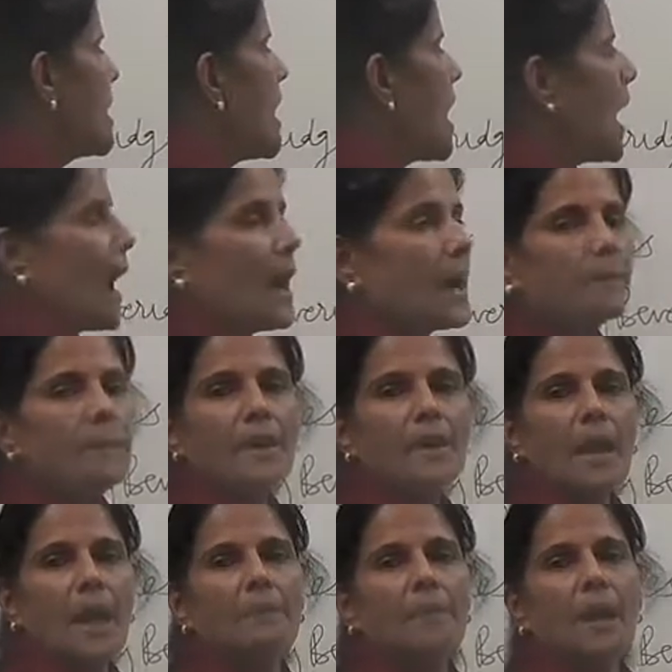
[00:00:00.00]

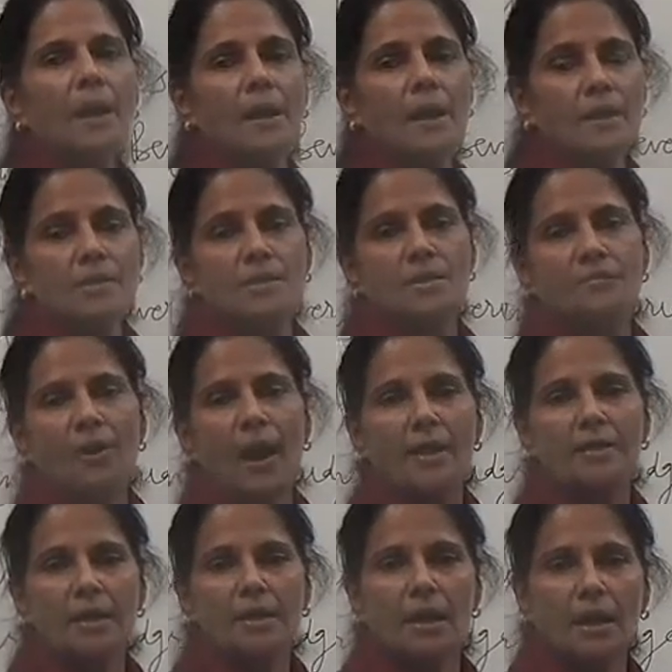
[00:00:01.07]
Akbarnama is
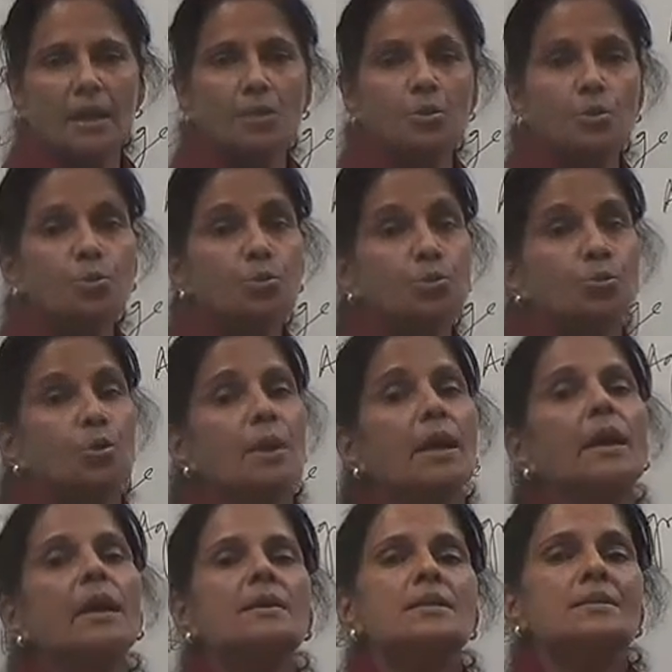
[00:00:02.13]
divided into
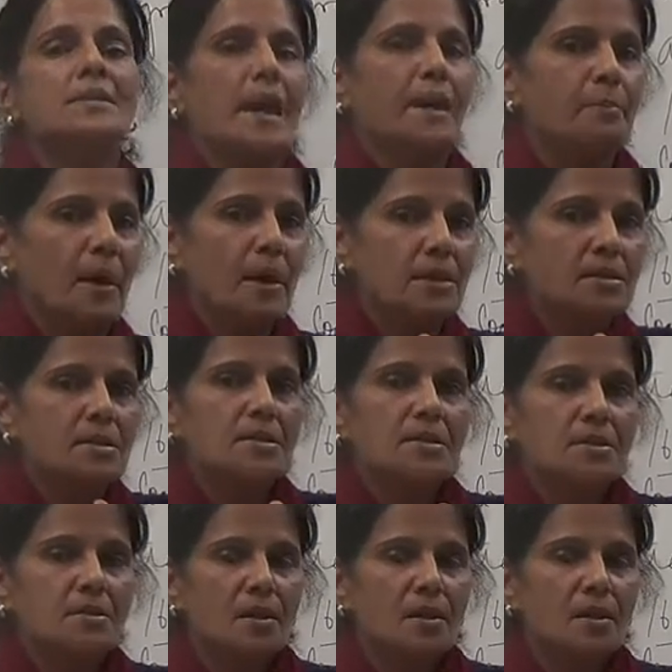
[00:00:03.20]
three segments